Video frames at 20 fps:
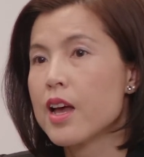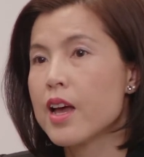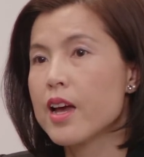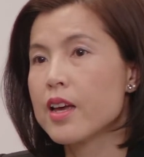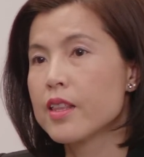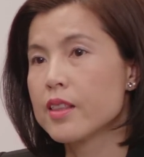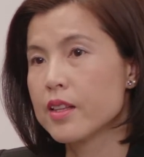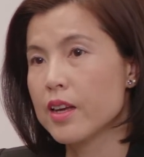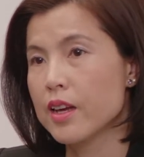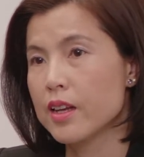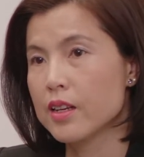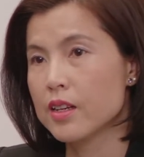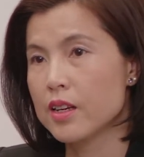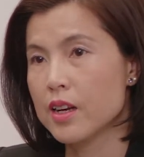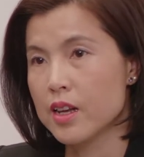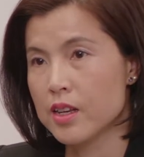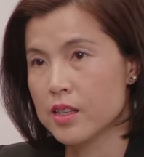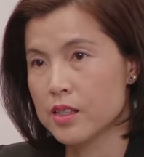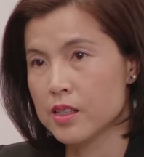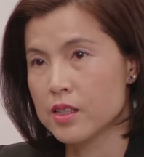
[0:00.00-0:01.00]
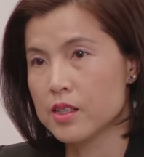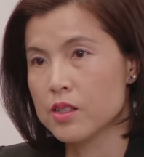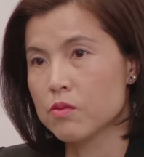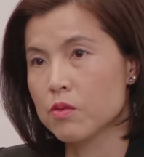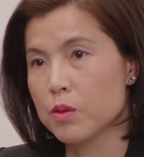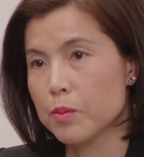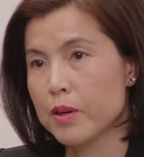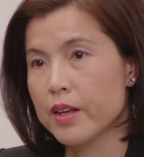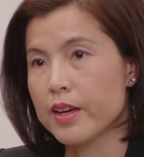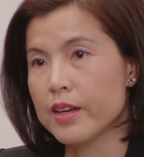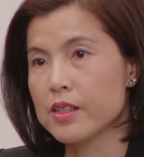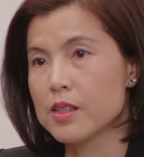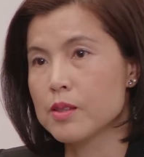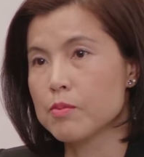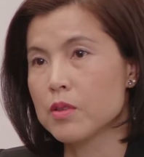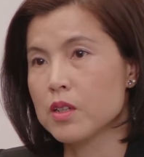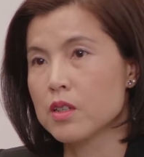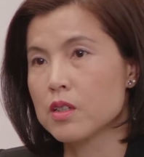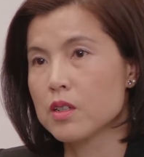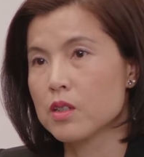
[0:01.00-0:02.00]
and then lens
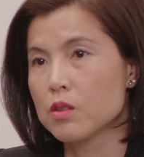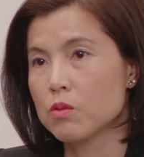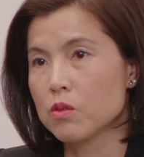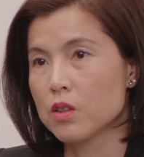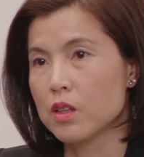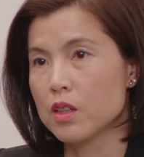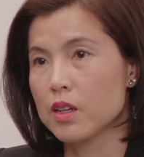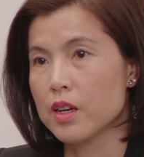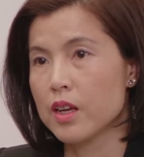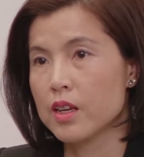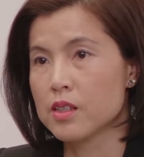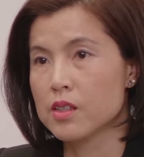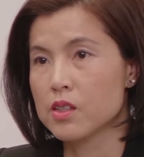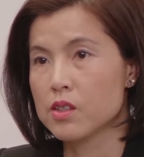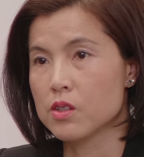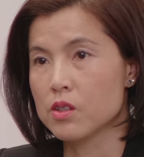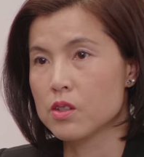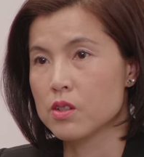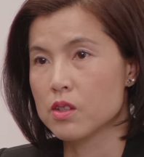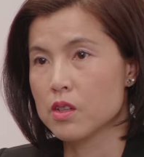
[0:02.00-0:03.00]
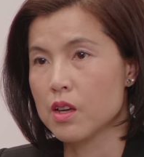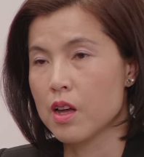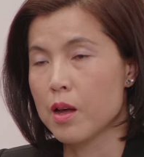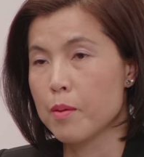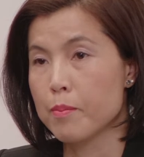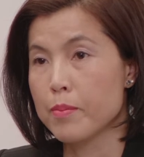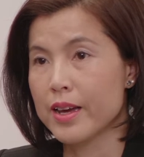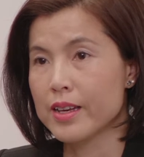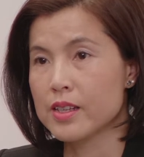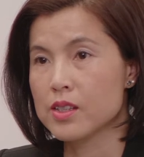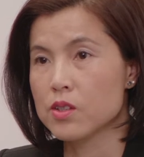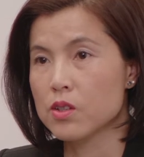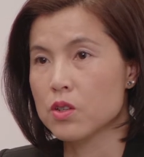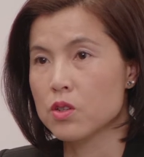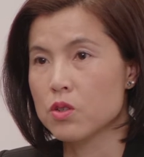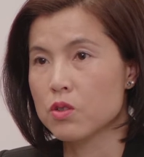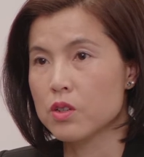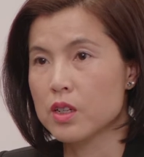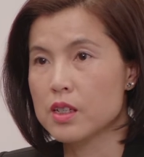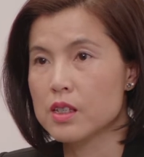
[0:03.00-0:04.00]
replacement with lens um, based
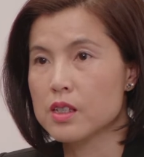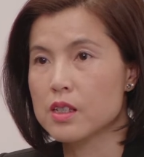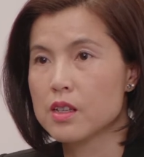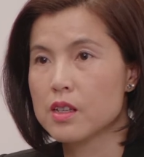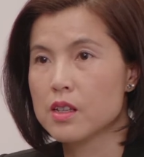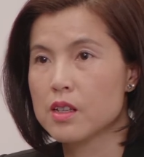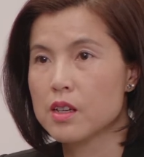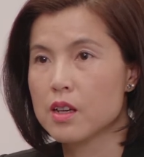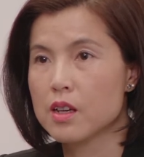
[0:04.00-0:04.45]
surgeries,